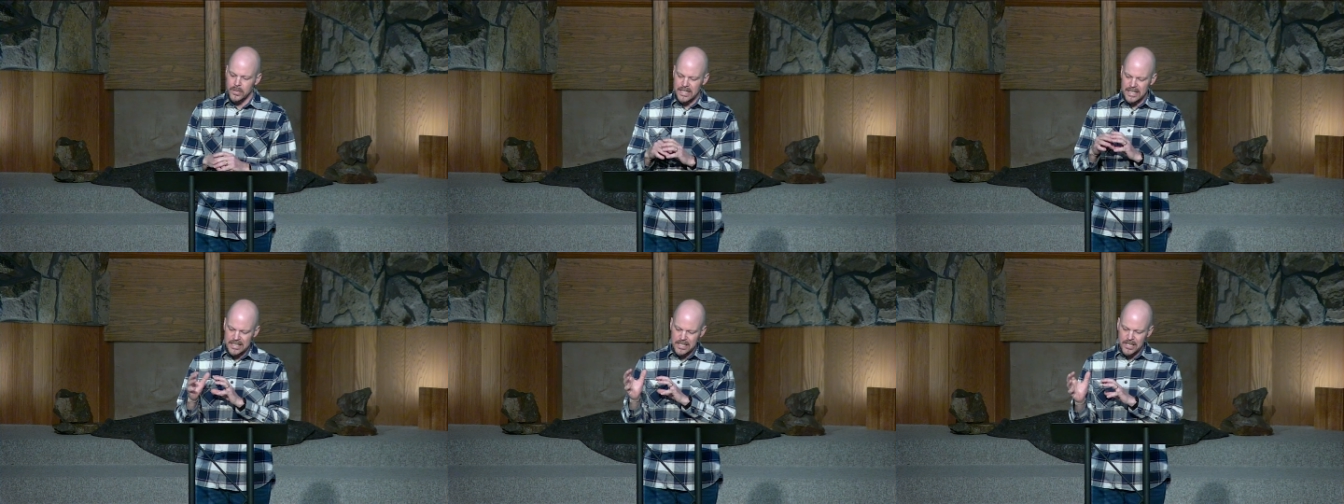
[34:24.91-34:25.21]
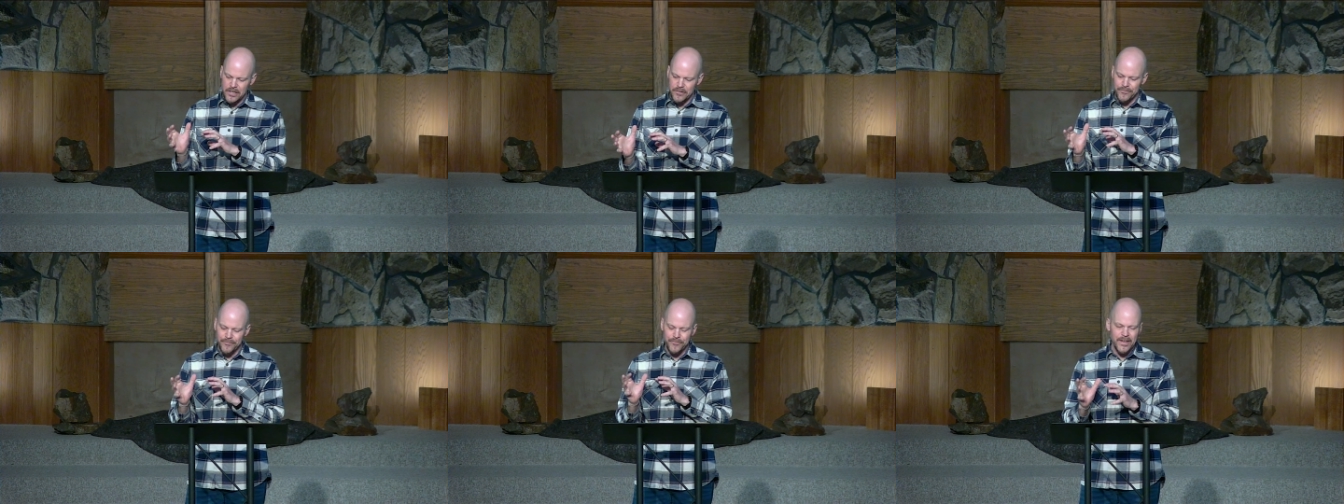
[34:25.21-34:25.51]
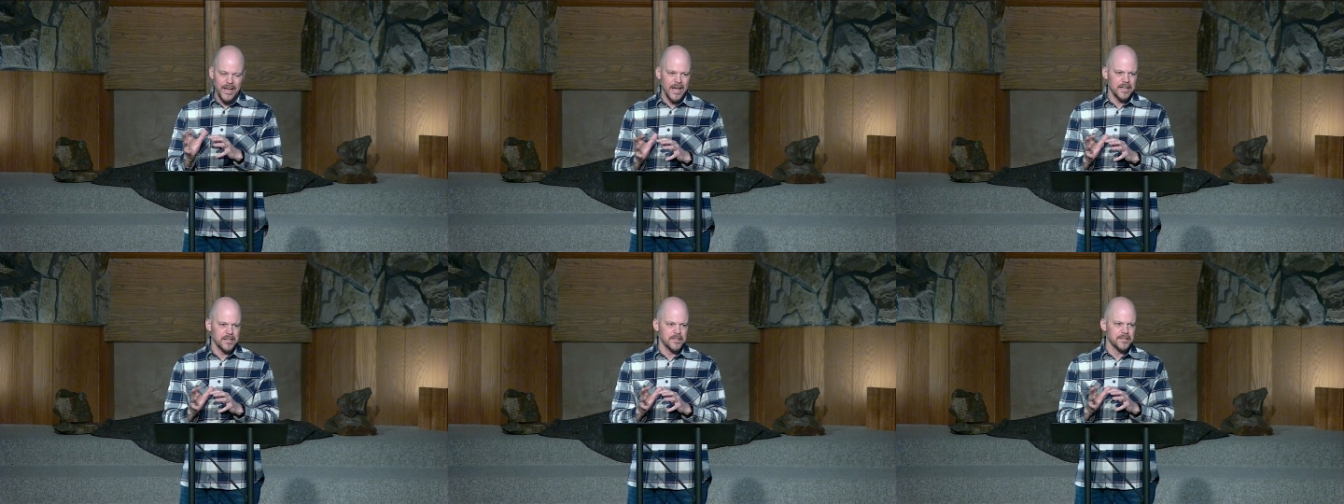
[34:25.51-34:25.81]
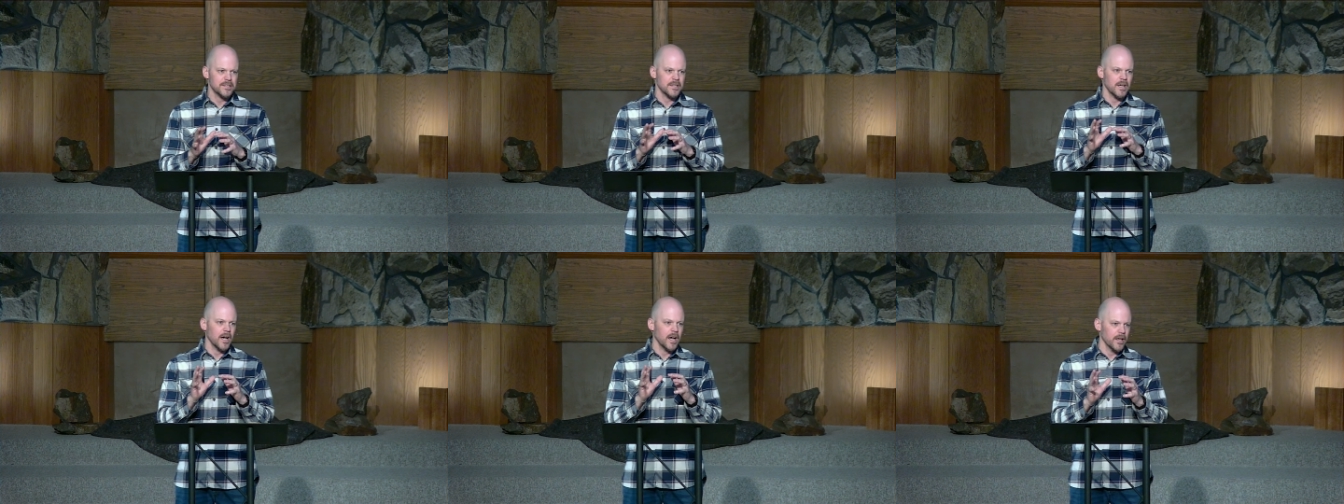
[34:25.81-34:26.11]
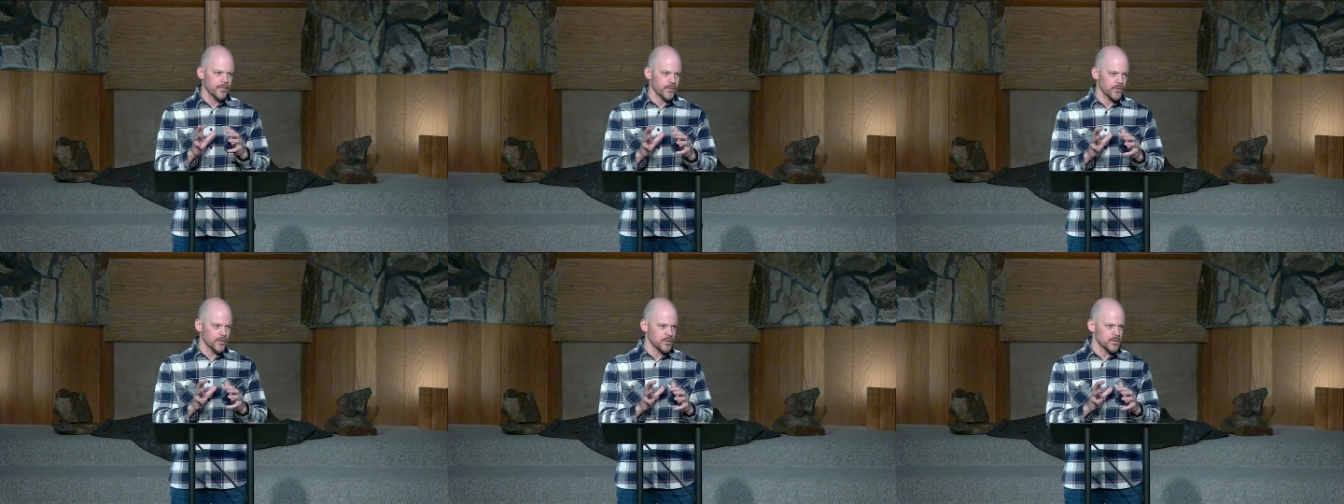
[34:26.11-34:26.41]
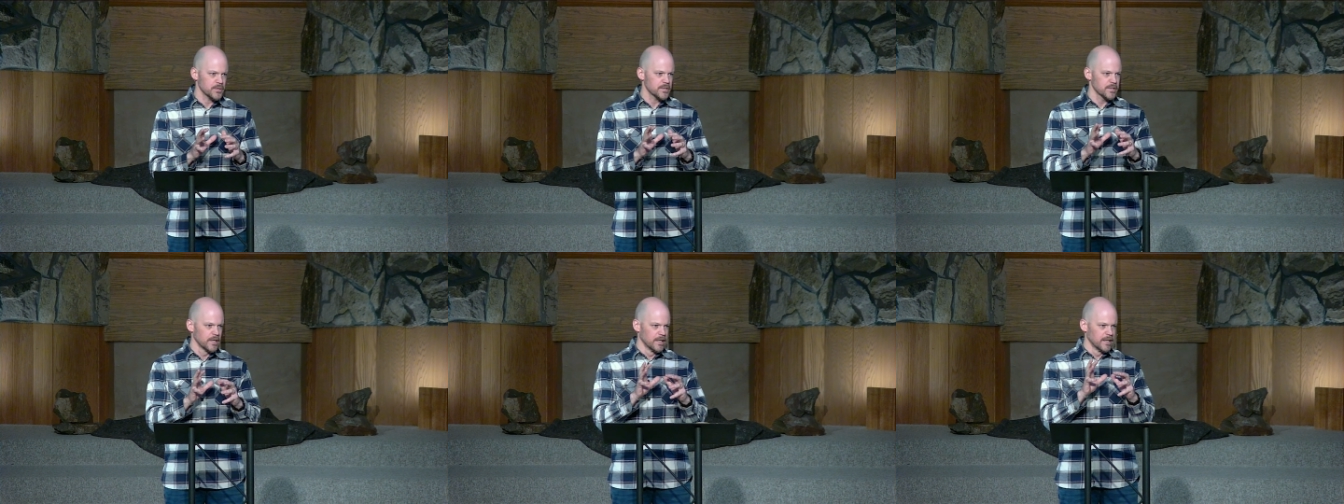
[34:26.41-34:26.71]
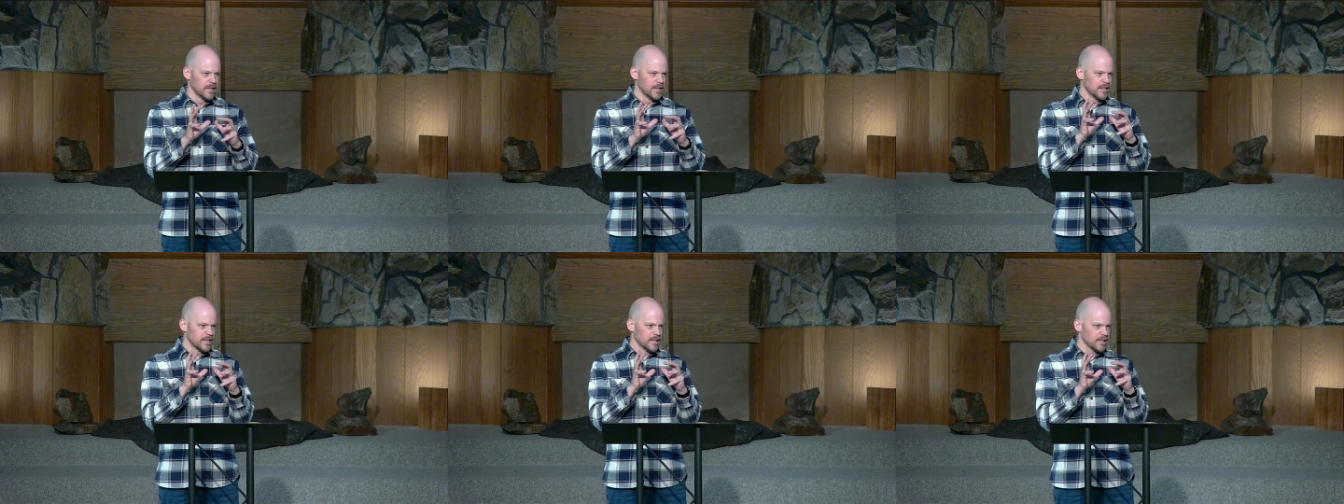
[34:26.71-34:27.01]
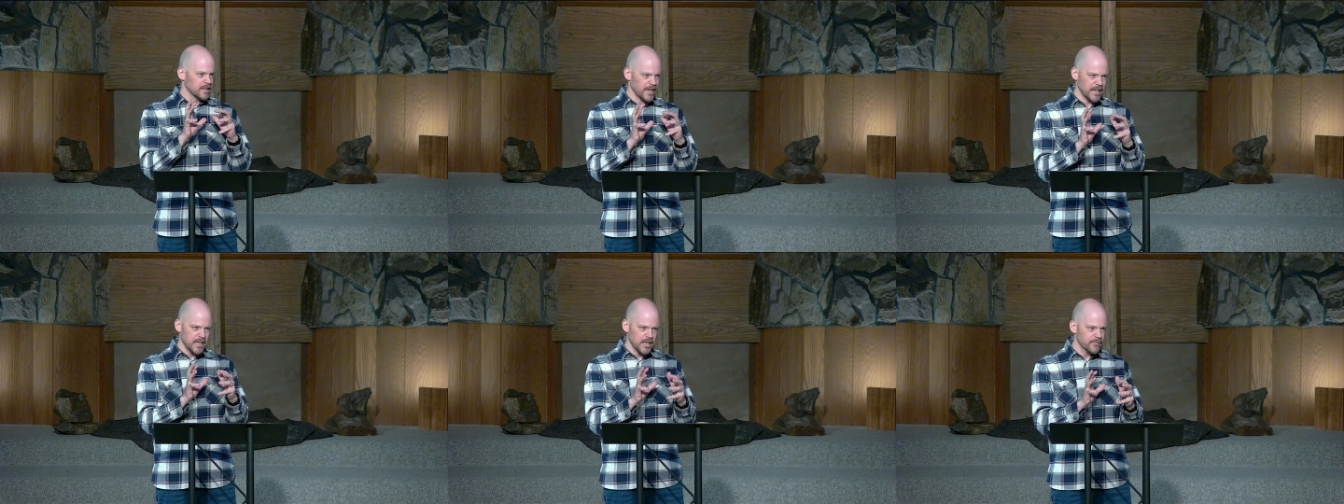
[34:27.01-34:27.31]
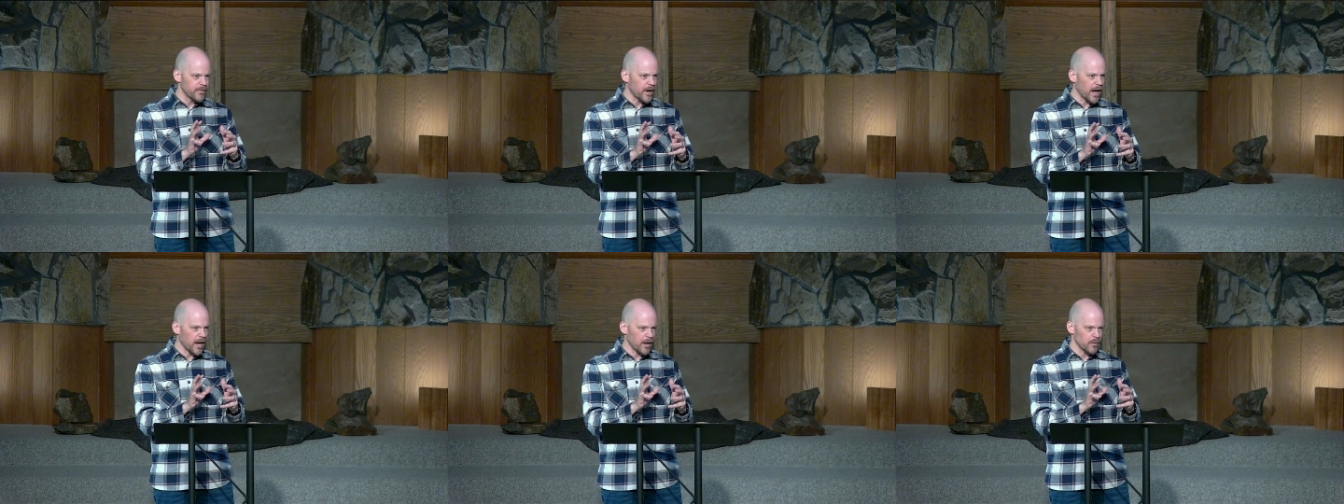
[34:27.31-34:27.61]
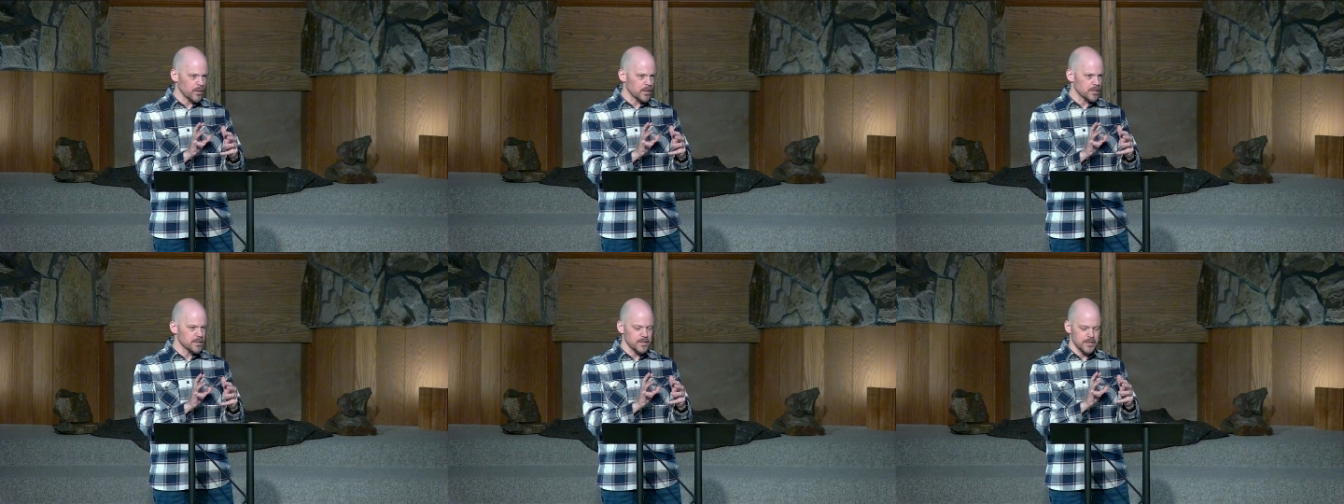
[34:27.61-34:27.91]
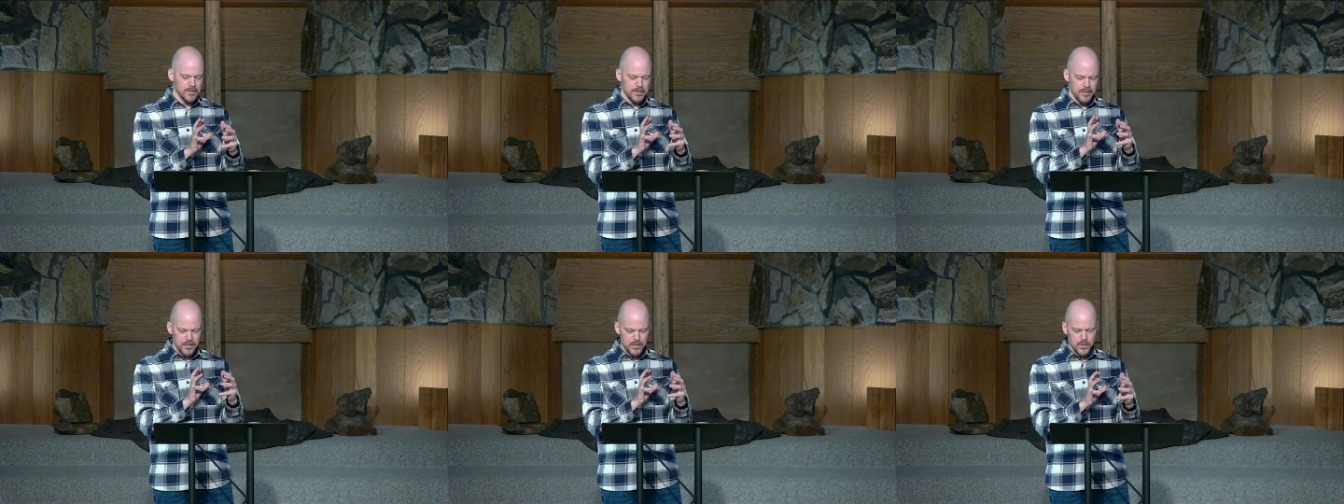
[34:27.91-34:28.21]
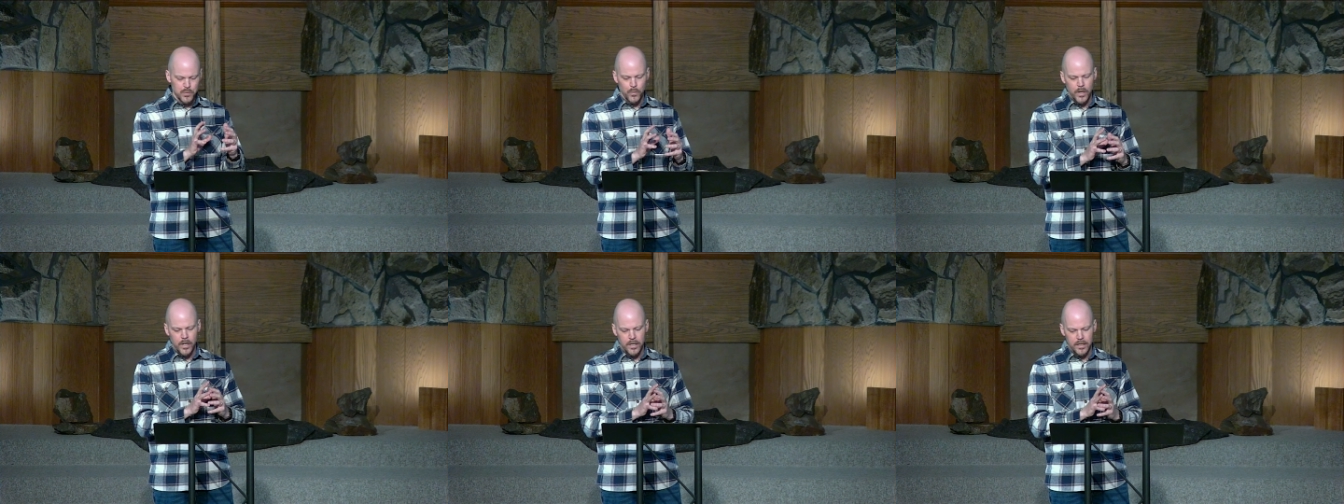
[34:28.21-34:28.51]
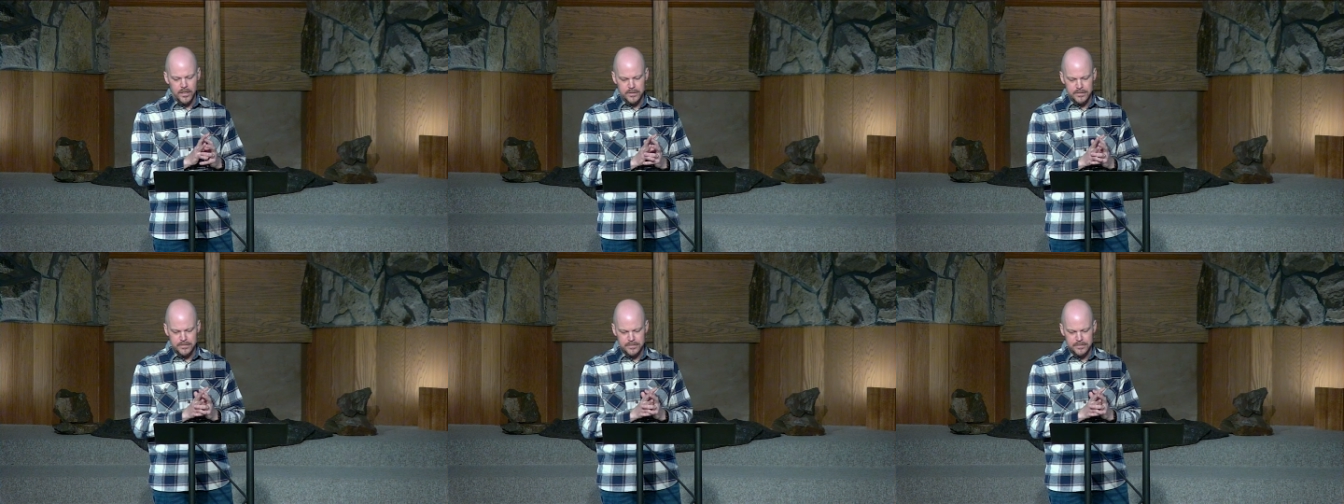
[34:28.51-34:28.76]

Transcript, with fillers: It affects others like a virus as well.